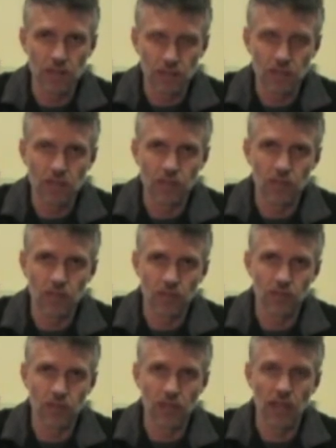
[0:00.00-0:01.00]
that this is full
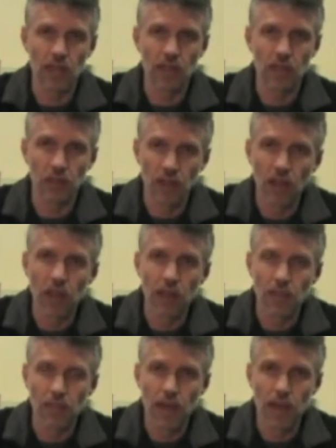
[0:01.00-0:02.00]
of sand
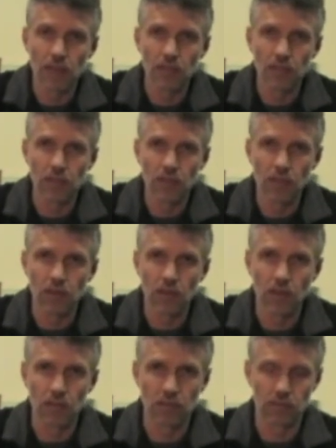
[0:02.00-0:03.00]
and the pattern's
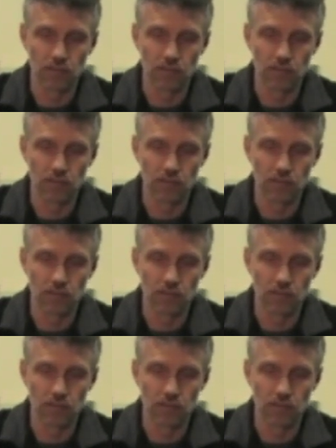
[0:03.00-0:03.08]
inside it.